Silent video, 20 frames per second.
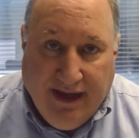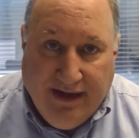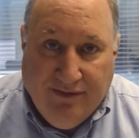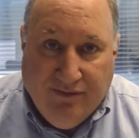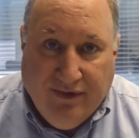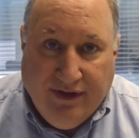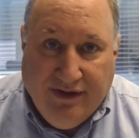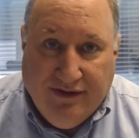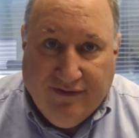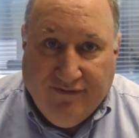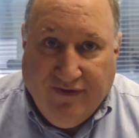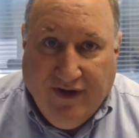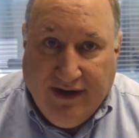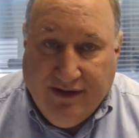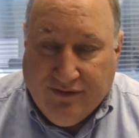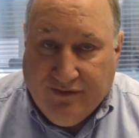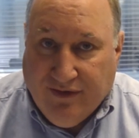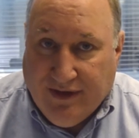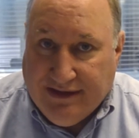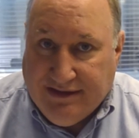And then one of the
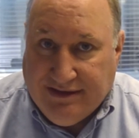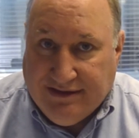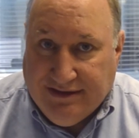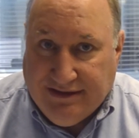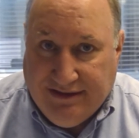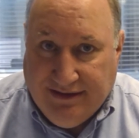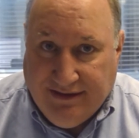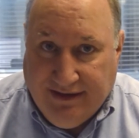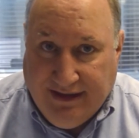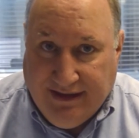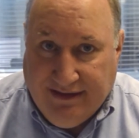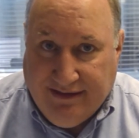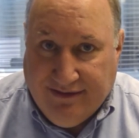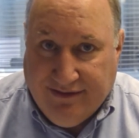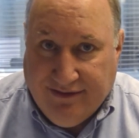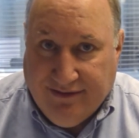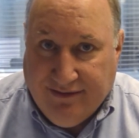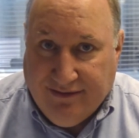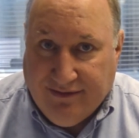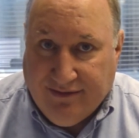final questions you need
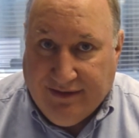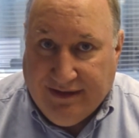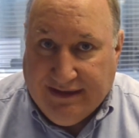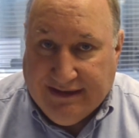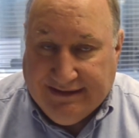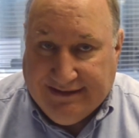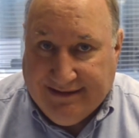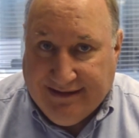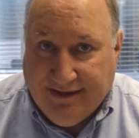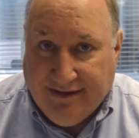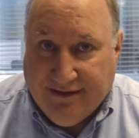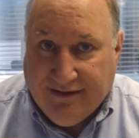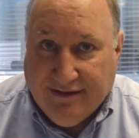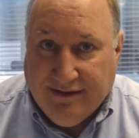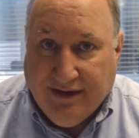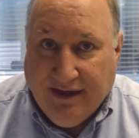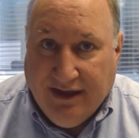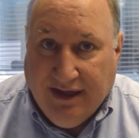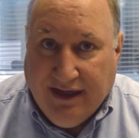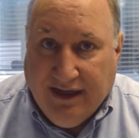to
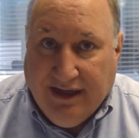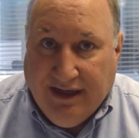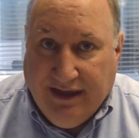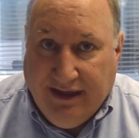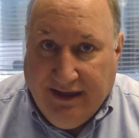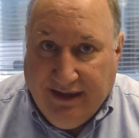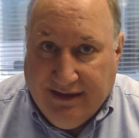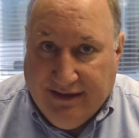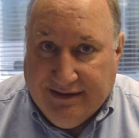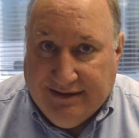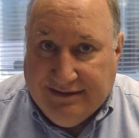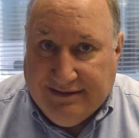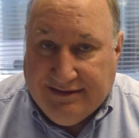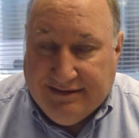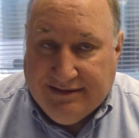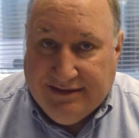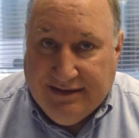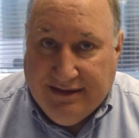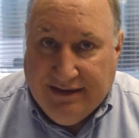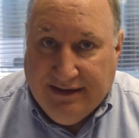consider
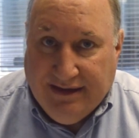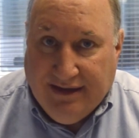is